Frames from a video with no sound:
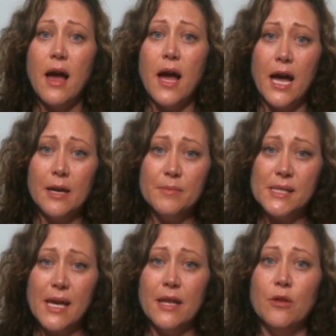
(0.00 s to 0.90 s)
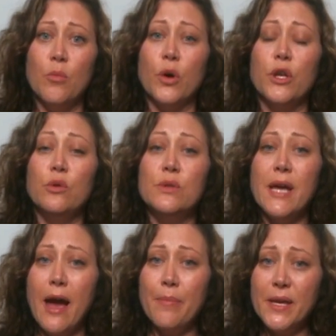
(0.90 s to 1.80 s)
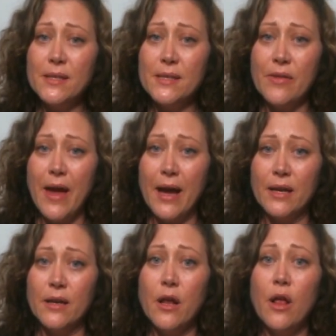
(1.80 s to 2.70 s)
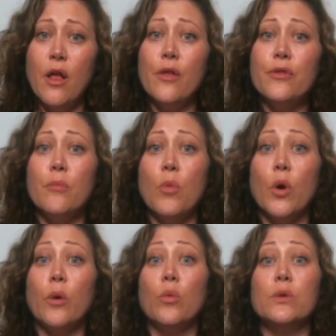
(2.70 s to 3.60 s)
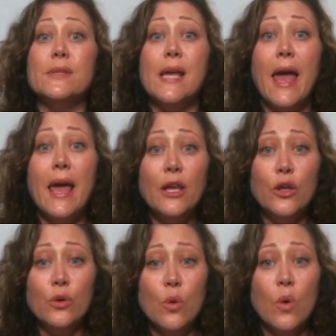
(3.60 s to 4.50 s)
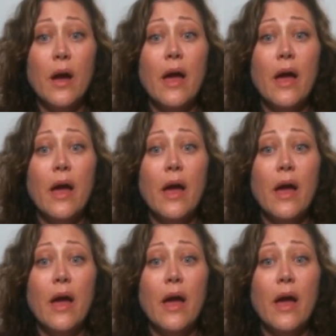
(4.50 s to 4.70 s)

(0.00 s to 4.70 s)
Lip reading: I'm saying the more you tap into that, the more it will take you